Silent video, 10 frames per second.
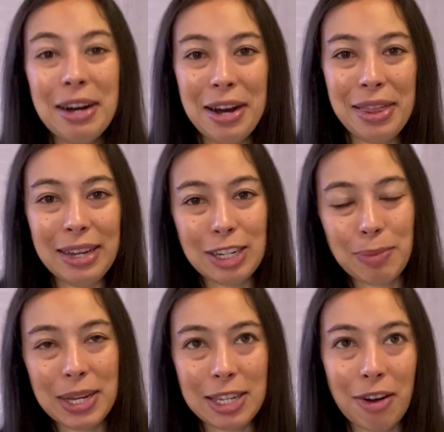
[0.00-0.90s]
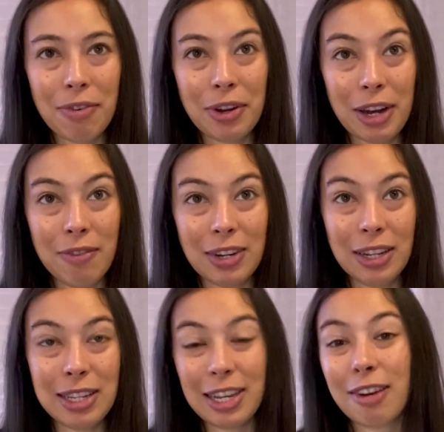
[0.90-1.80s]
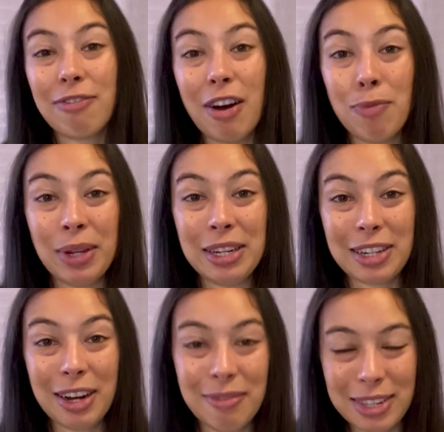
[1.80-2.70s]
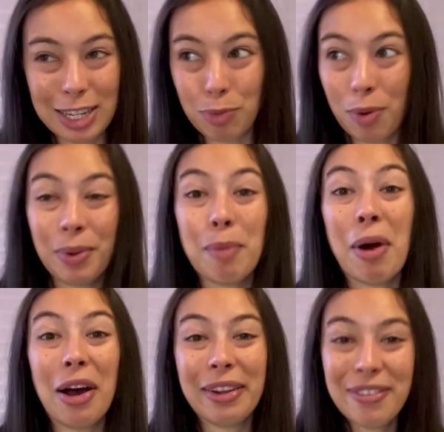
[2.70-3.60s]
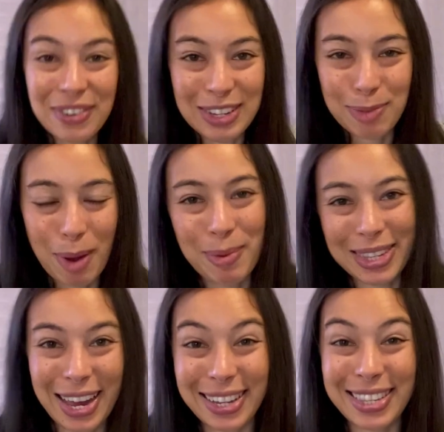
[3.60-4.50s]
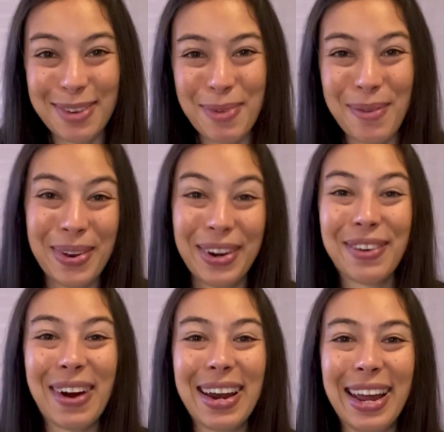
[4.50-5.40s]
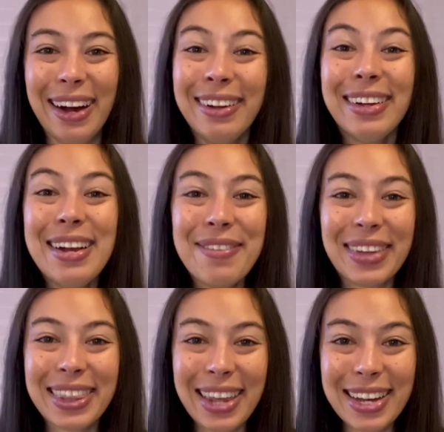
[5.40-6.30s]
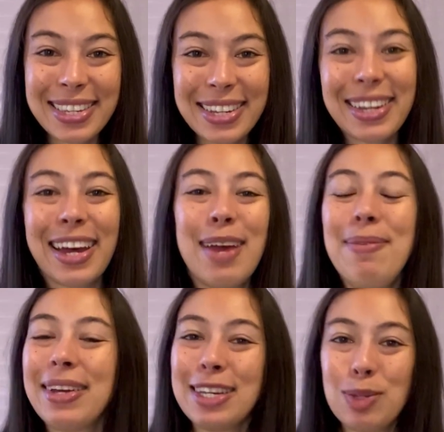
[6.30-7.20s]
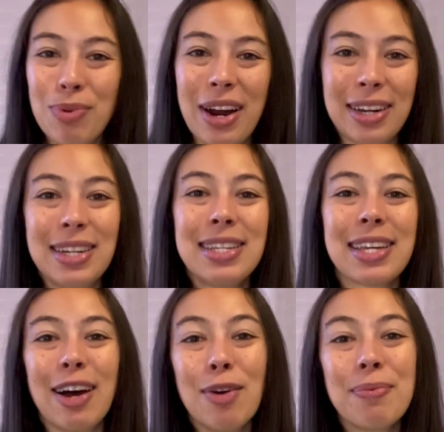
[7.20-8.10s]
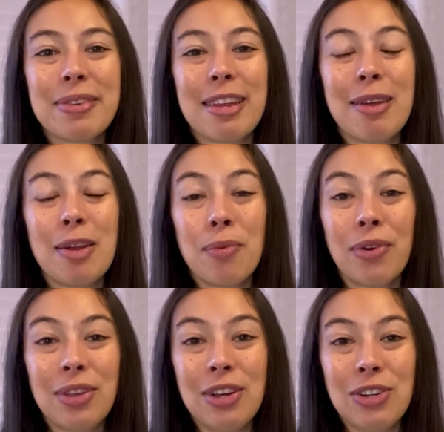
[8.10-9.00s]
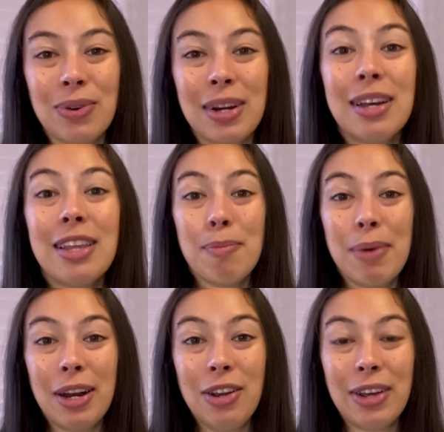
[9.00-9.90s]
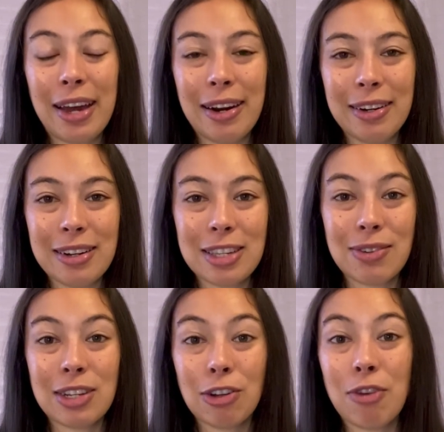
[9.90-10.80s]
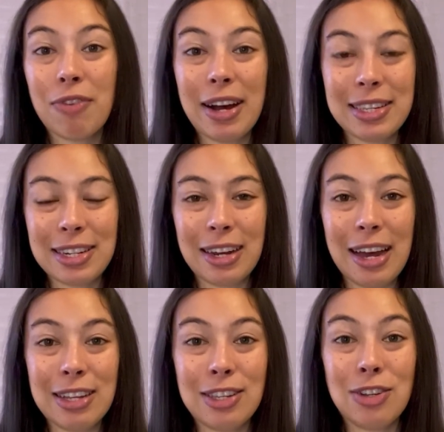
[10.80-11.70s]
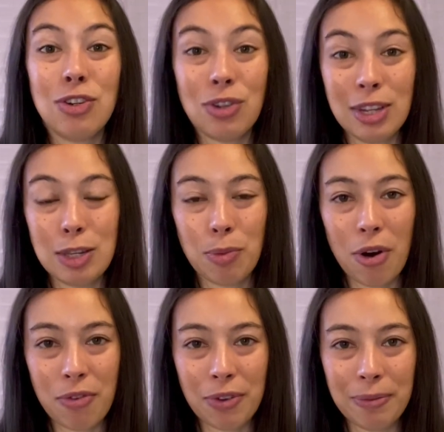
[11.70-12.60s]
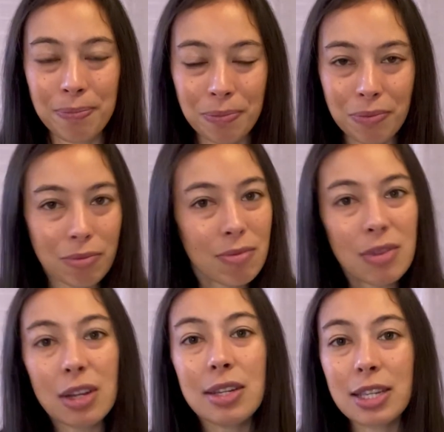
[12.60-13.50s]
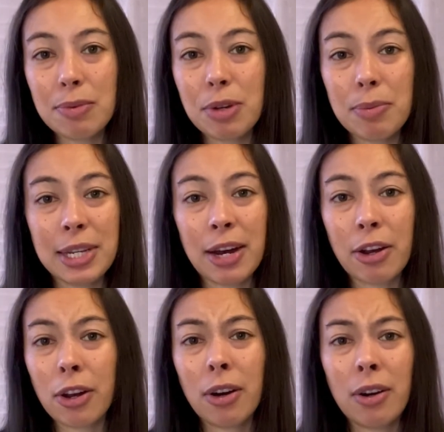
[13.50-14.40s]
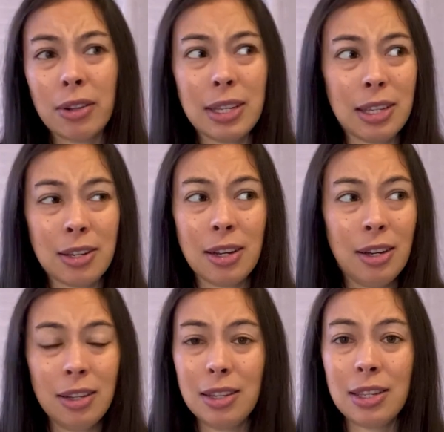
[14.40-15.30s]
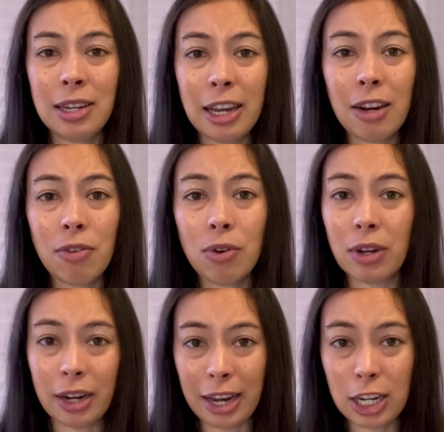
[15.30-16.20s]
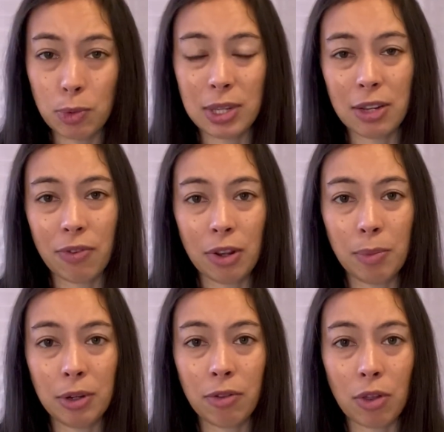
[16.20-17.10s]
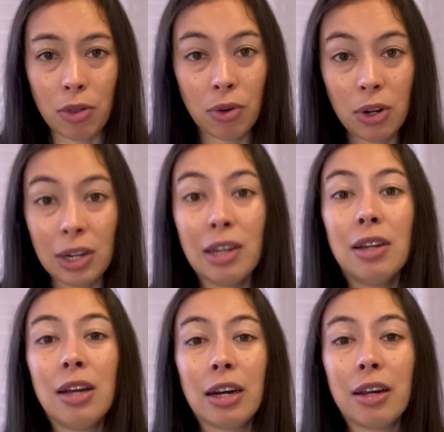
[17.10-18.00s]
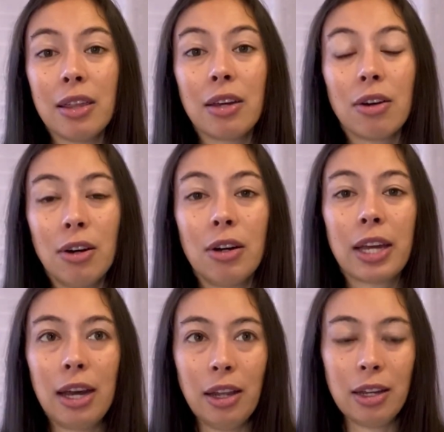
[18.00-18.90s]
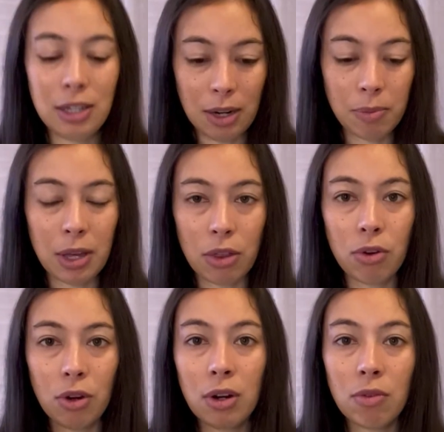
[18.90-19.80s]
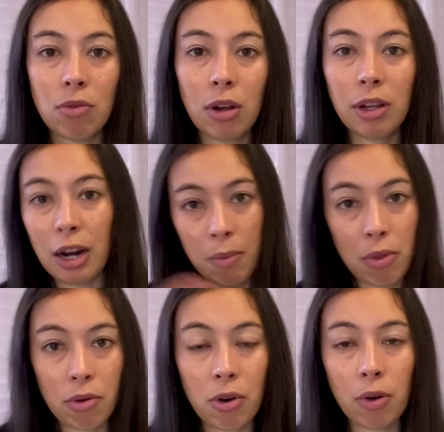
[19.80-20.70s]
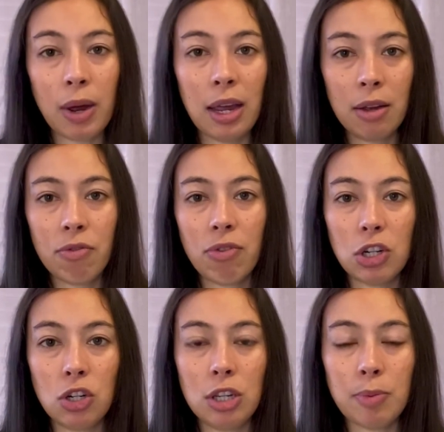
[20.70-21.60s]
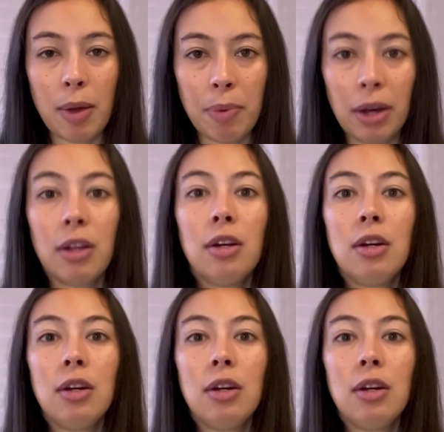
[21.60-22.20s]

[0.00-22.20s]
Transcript: I think to myself, okay, I've done this like 5 million times. There's probably a pile of newspapers outside my window right now, but that's okay because practice helps. And then the more that you do it, better you get at it. So it's a lot faster as you do this more often. Sometimes now I go, oh, this is a negative thought. I catch myself in the middle of the thought and I think, oh, okay, dump that thought, roll it up, throw it away, fresh newspaper,